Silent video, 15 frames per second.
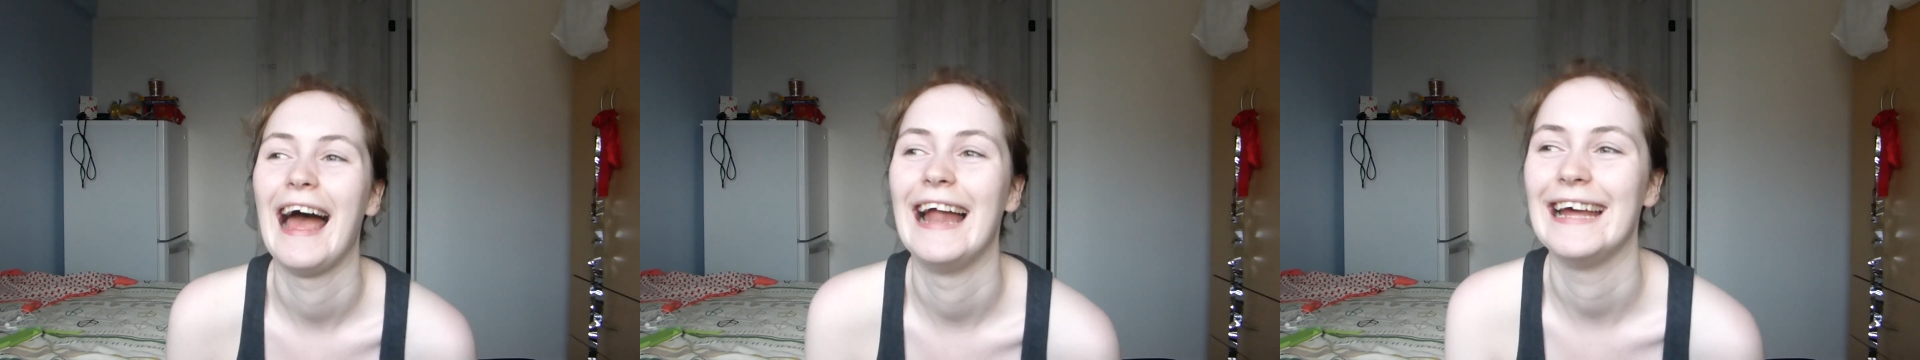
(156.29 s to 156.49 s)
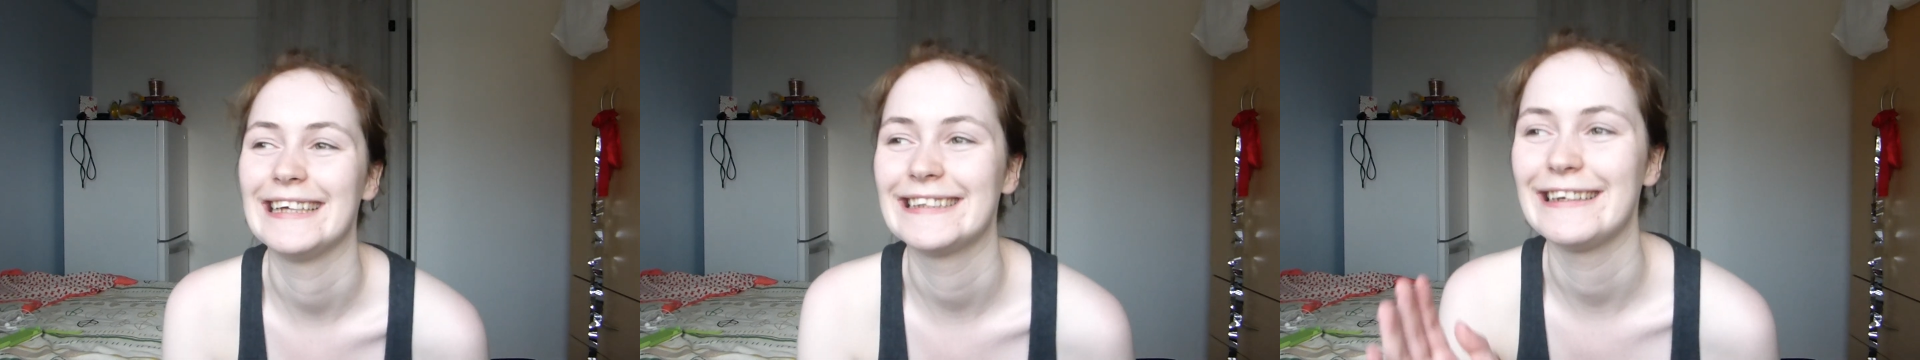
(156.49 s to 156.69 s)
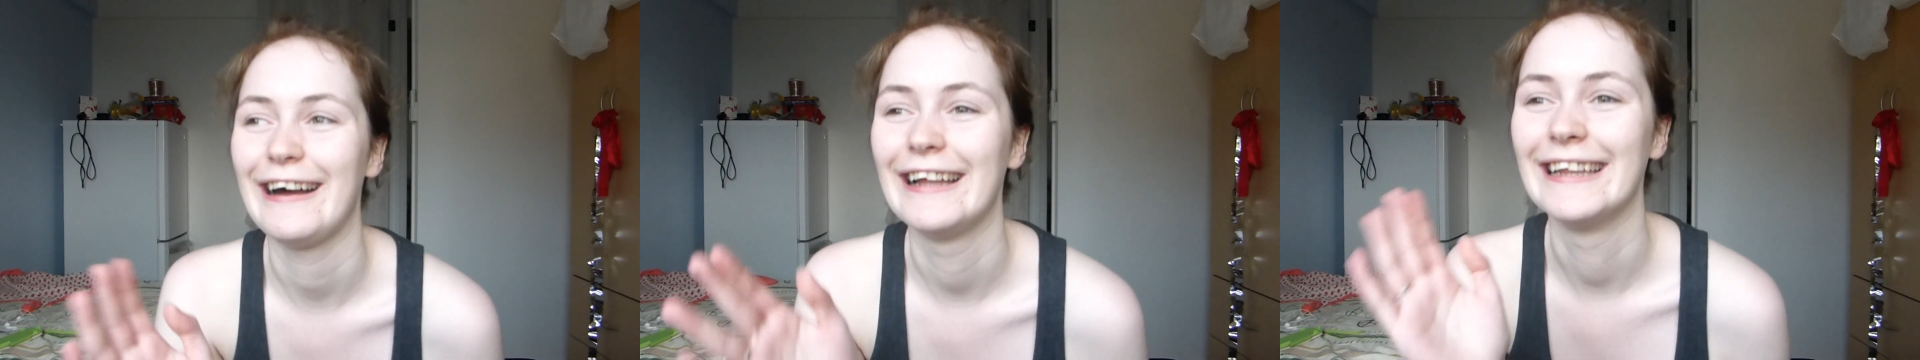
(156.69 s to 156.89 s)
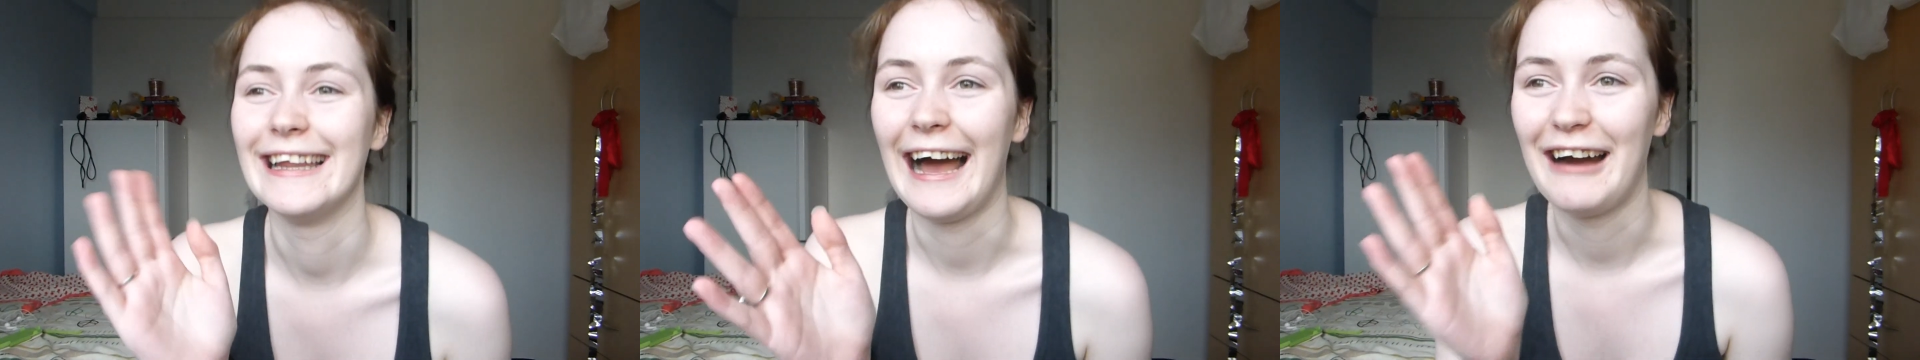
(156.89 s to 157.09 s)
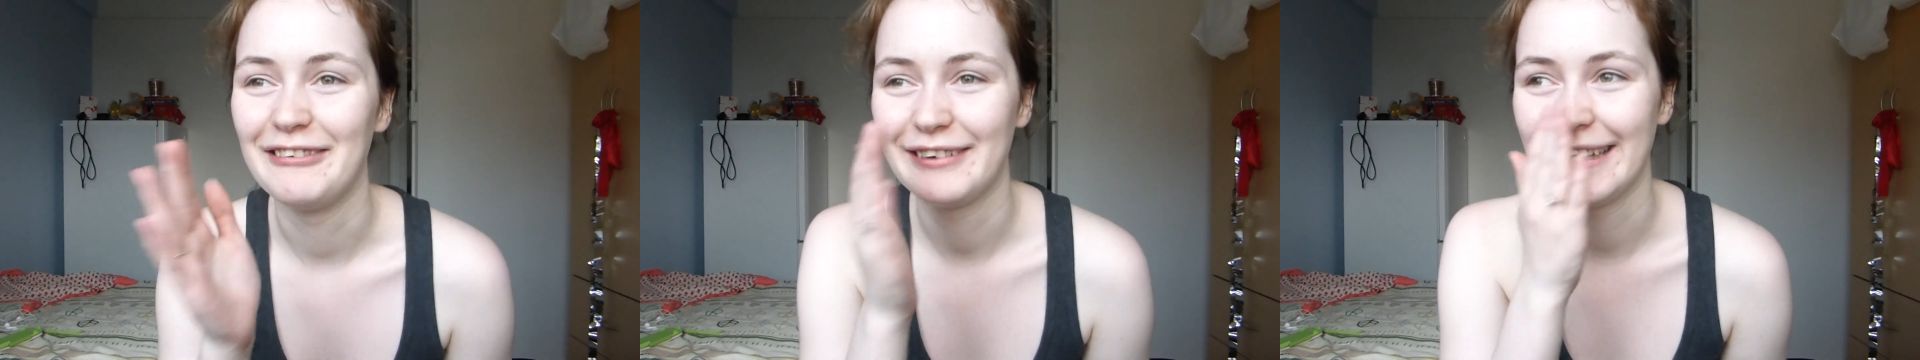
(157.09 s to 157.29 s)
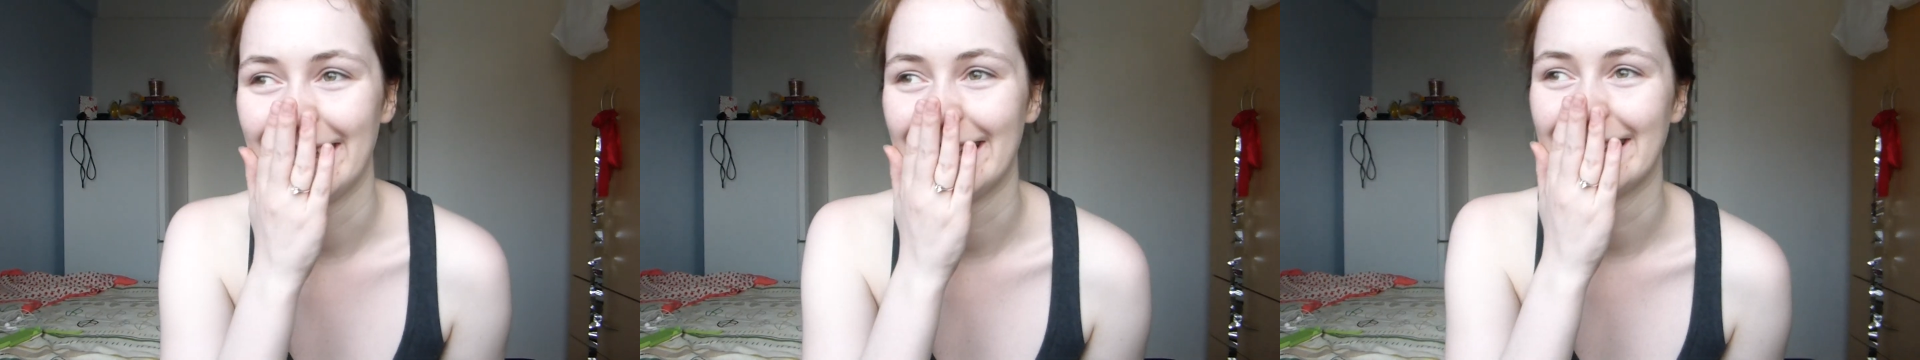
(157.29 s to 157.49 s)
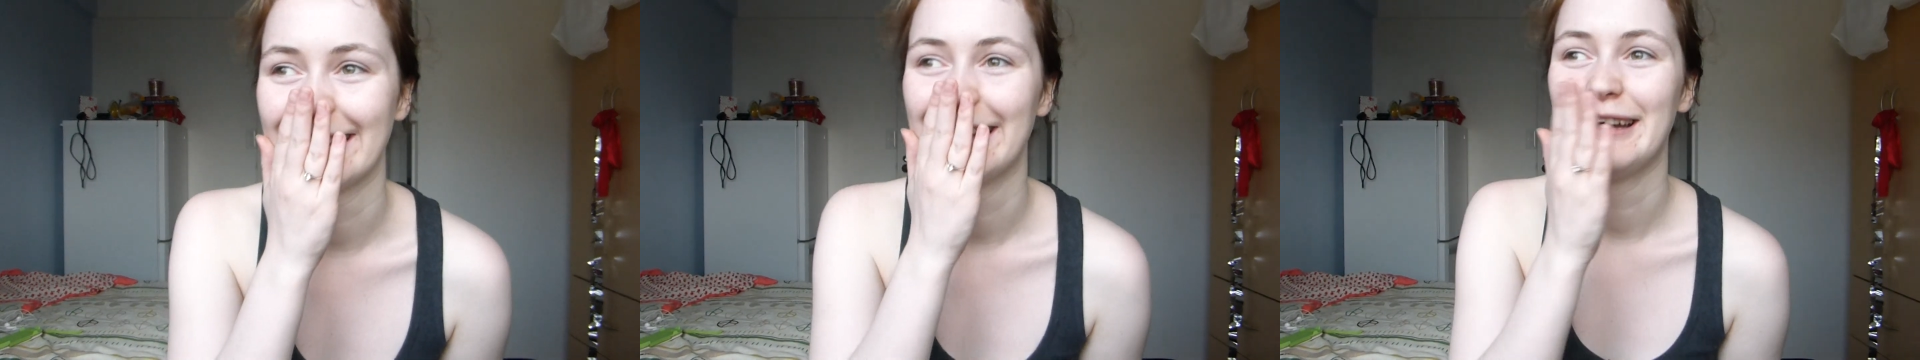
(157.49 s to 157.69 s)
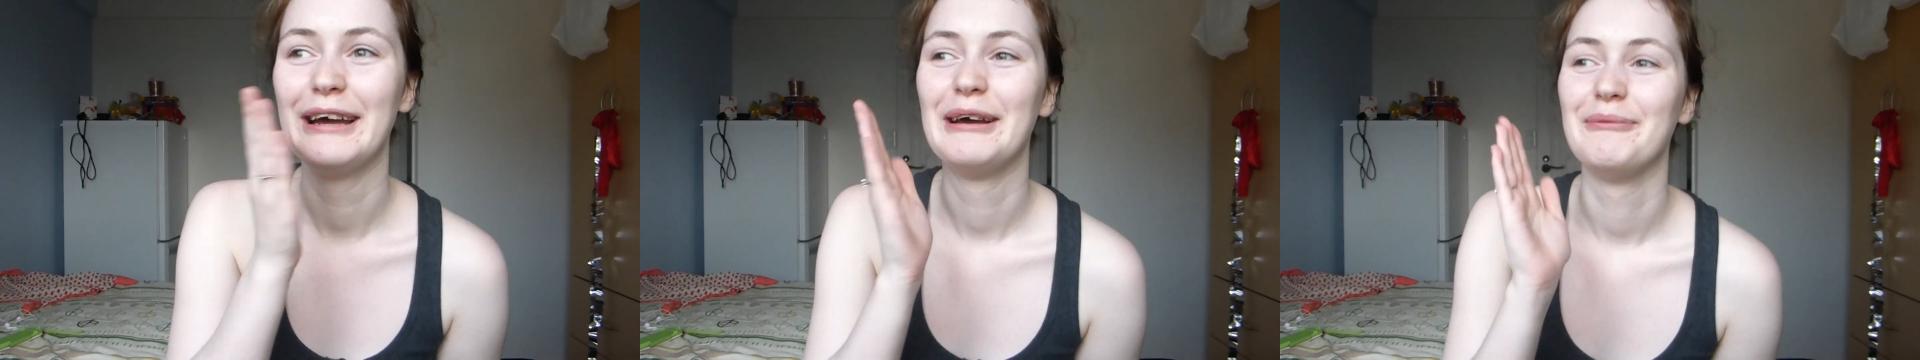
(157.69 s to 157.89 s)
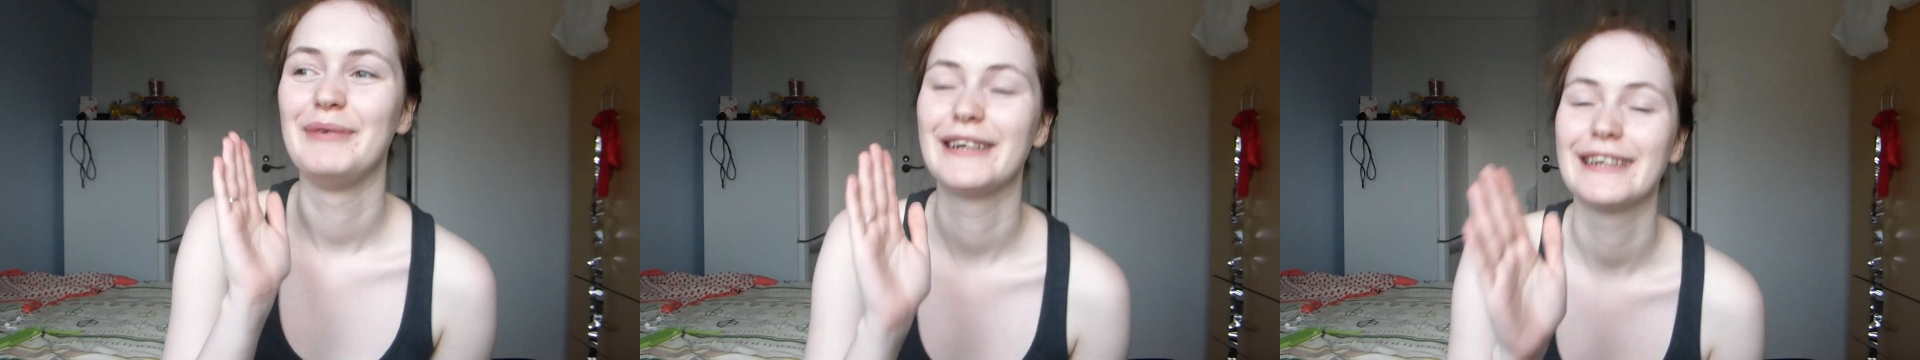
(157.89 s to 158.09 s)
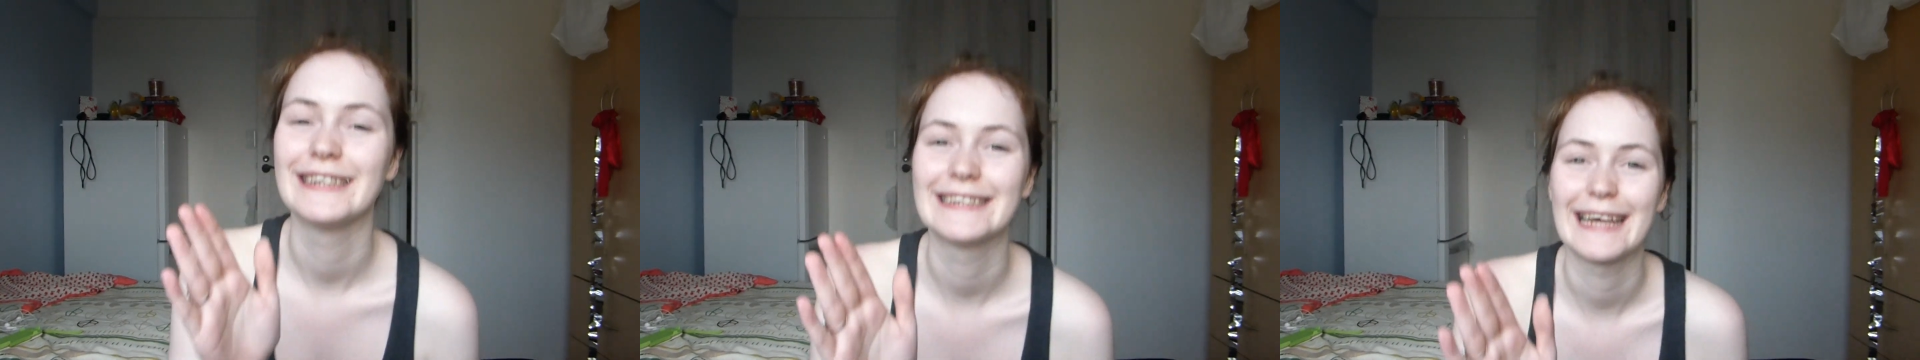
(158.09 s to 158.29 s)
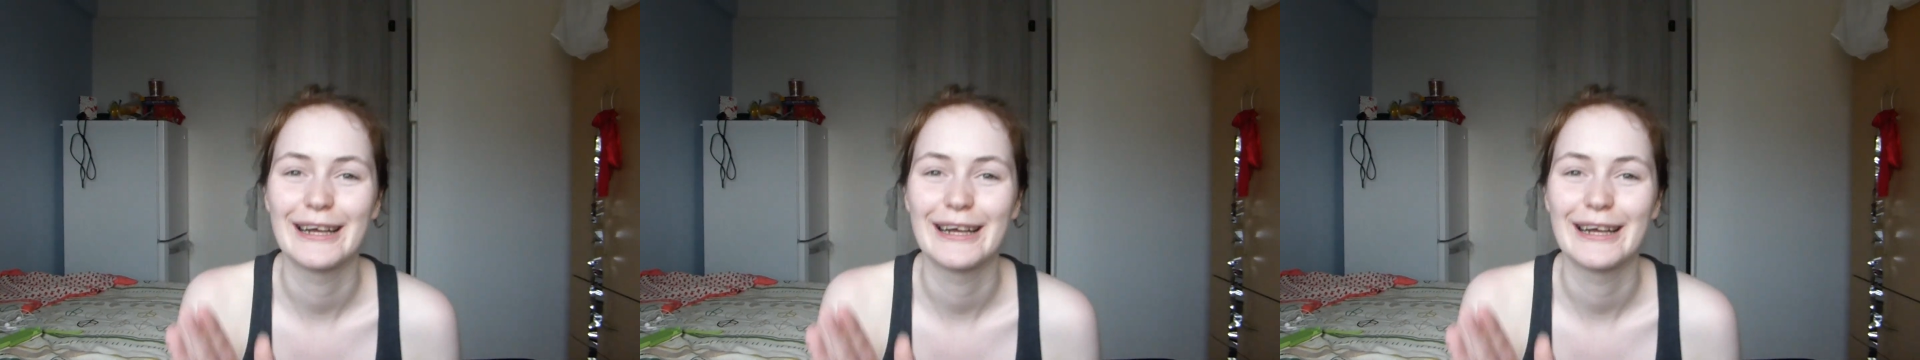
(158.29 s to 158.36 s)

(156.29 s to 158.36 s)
And I started laughing because